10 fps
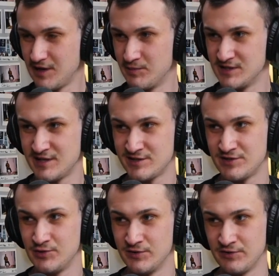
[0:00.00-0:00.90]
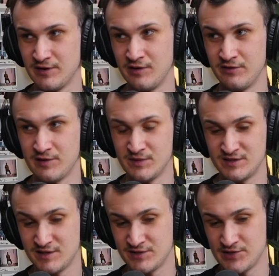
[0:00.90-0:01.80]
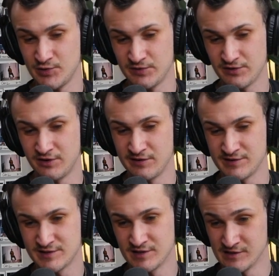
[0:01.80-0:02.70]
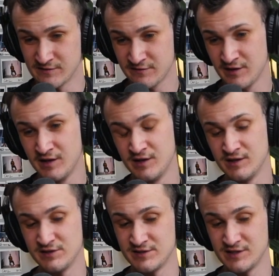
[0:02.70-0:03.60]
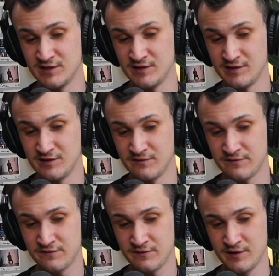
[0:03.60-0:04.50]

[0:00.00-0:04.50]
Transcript: gonna test you with your health. I'm gonna test you with all this stuff to see if